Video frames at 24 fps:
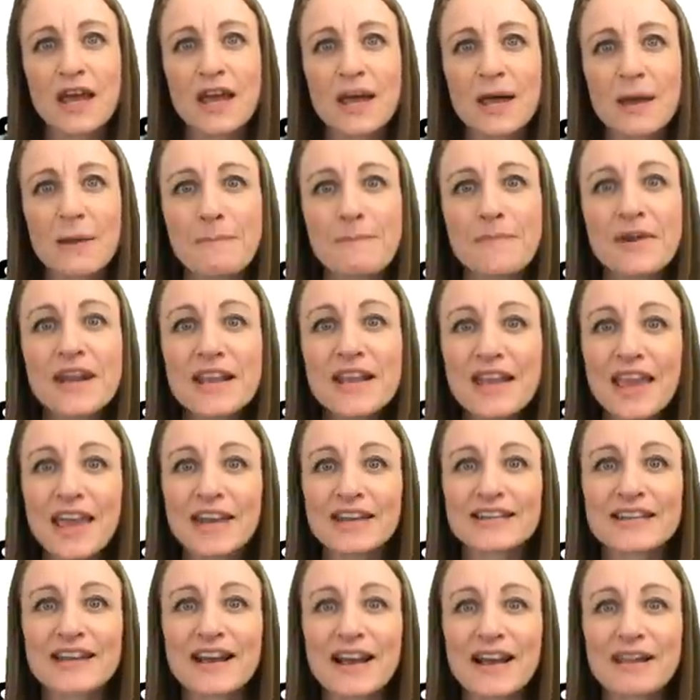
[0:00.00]
Uh, but
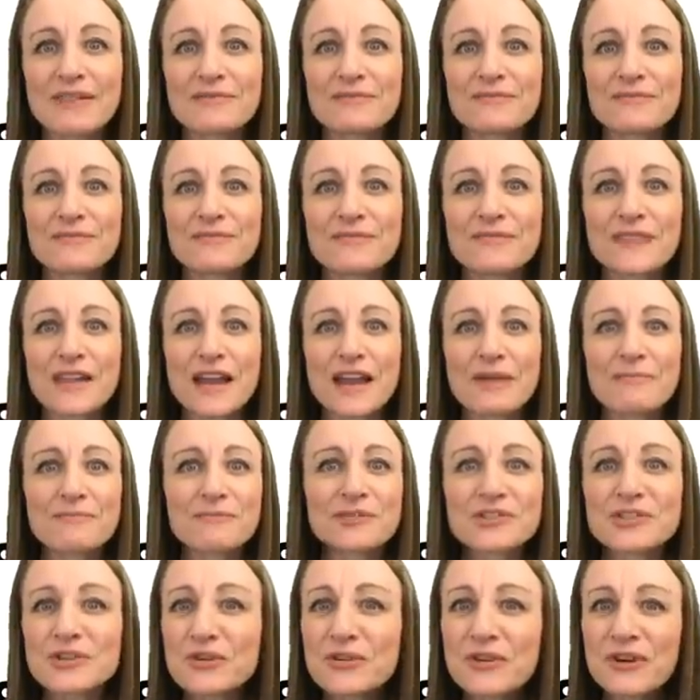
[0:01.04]
again, I'm I'm
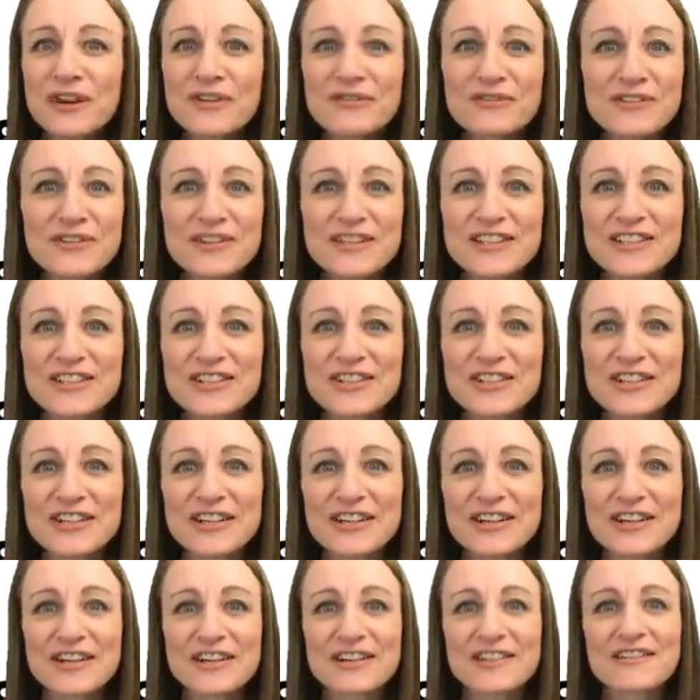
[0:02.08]
so grateful that you're
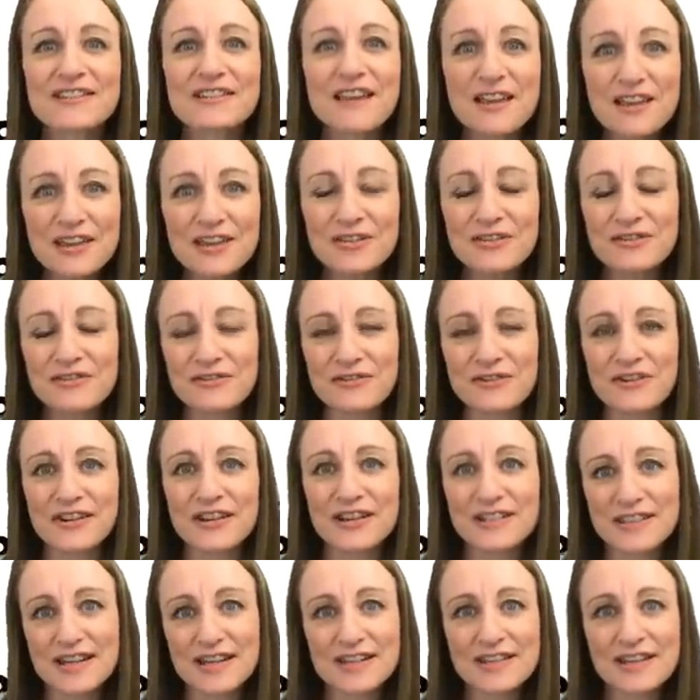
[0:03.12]
here. Thank you for
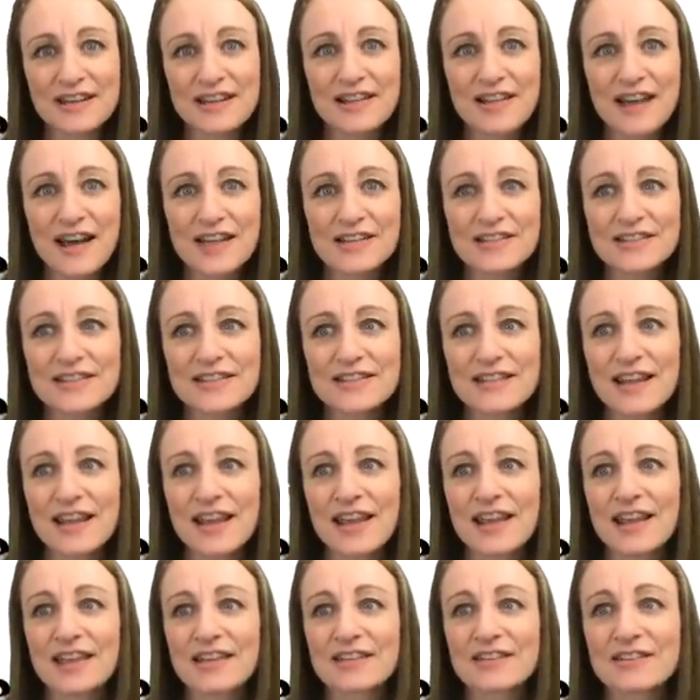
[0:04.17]
attending class
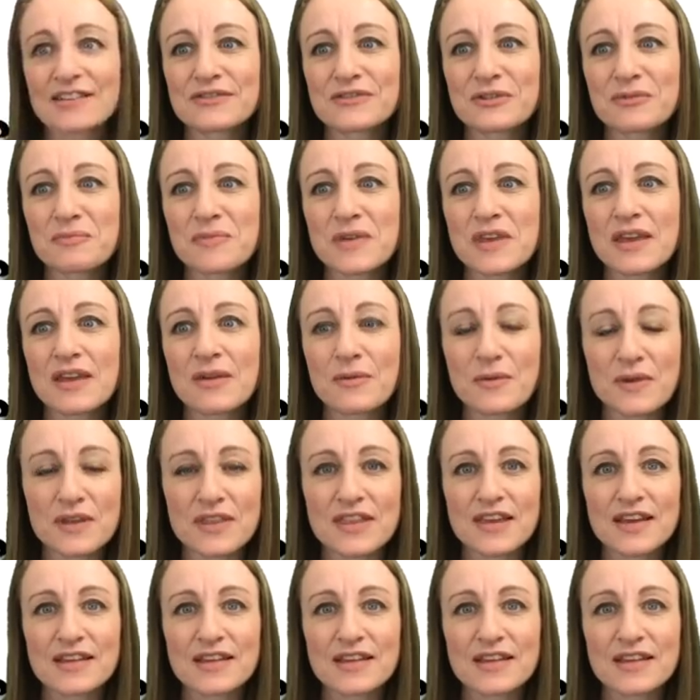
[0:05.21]
and for being with